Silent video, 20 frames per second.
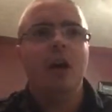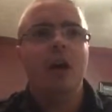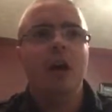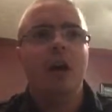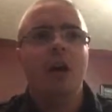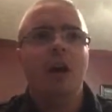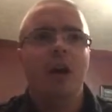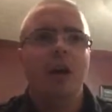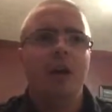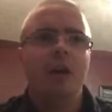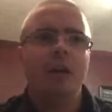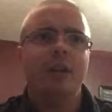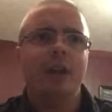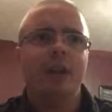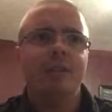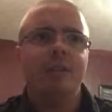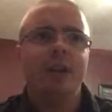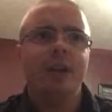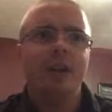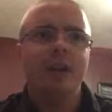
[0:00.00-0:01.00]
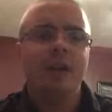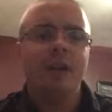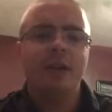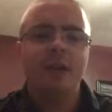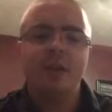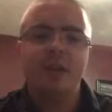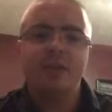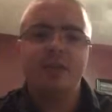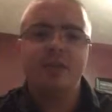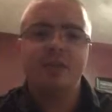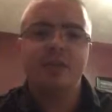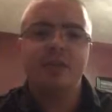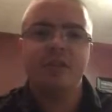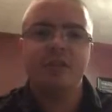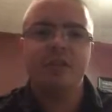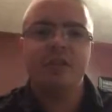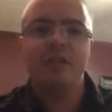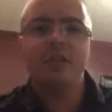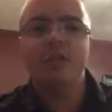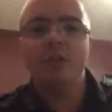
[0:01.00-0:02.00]
Eli Manning
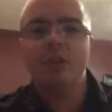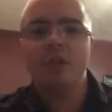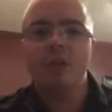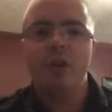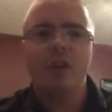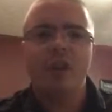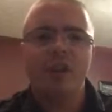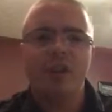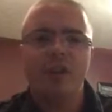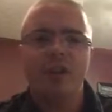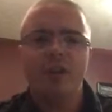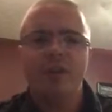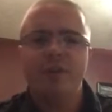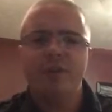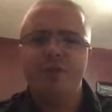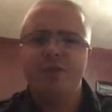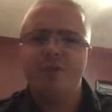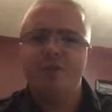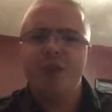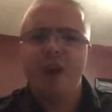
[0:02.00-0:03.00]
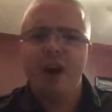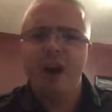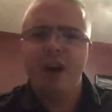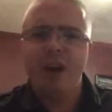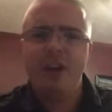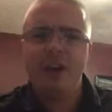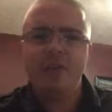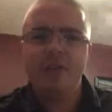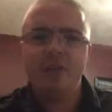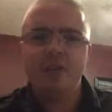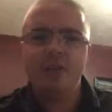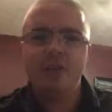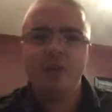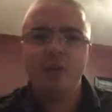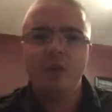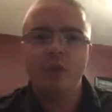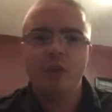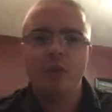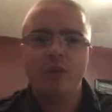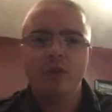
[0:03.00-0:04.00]
is 35 years
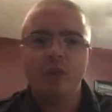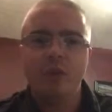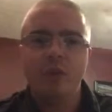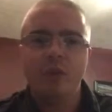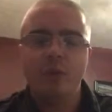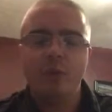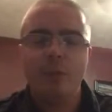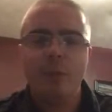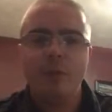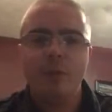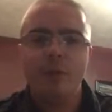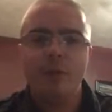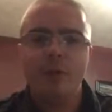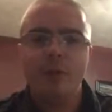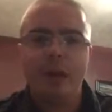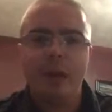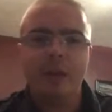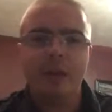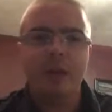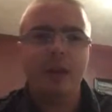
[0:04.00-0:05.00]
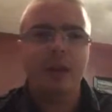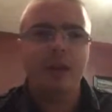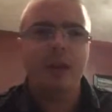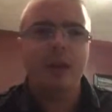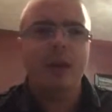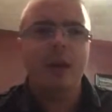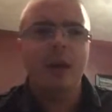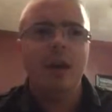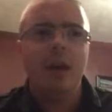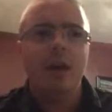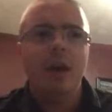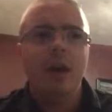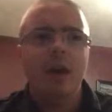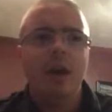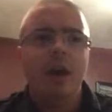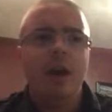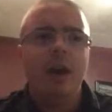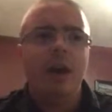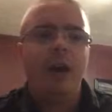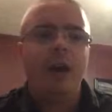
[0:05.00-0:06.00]
old, if I remember correctly.
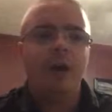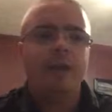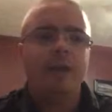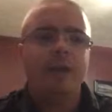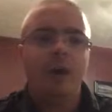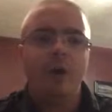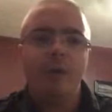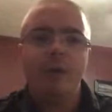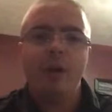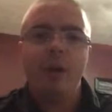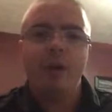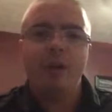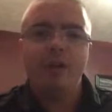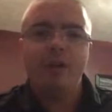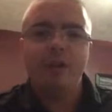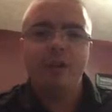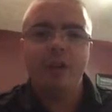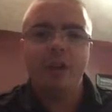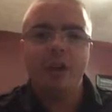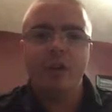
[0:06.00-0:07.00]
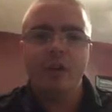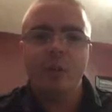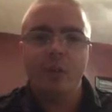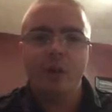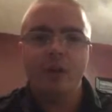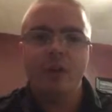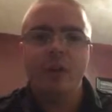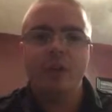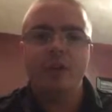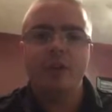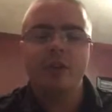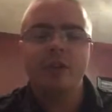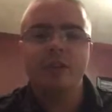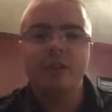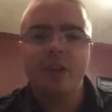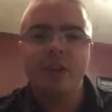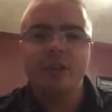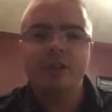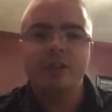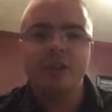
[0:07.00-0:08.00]
And Tom Coughlin got a 1-year
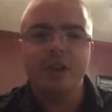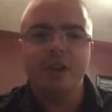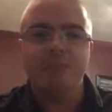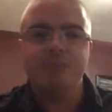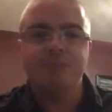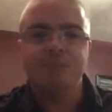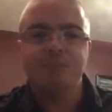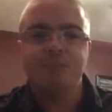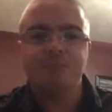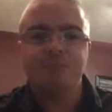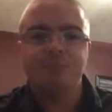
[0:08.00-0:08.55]
extension.